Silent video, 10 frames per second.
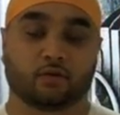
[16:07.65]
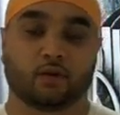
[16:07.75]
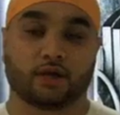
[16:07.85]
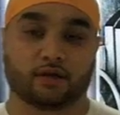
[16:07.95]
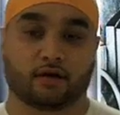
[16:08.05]

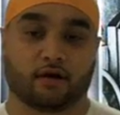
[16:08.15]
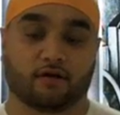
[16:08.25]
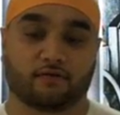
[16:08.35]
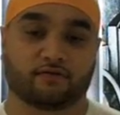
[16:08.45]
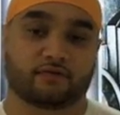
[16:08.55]
wing
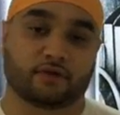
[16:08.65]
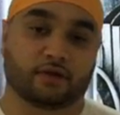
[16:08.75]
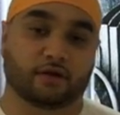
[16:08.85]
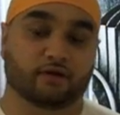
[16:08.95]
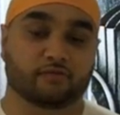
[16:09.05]
of
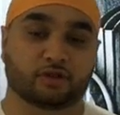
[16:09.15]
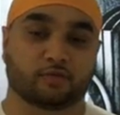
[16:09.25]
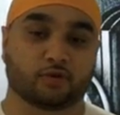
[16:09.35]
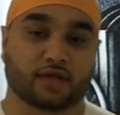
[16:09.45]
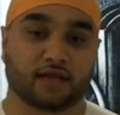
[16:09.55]
the government's
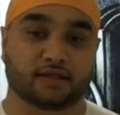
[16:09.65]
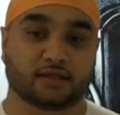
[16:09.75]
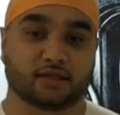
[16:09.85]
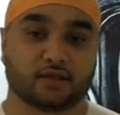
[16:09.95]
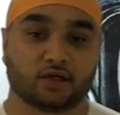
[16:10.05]

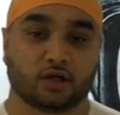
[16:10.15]
brutality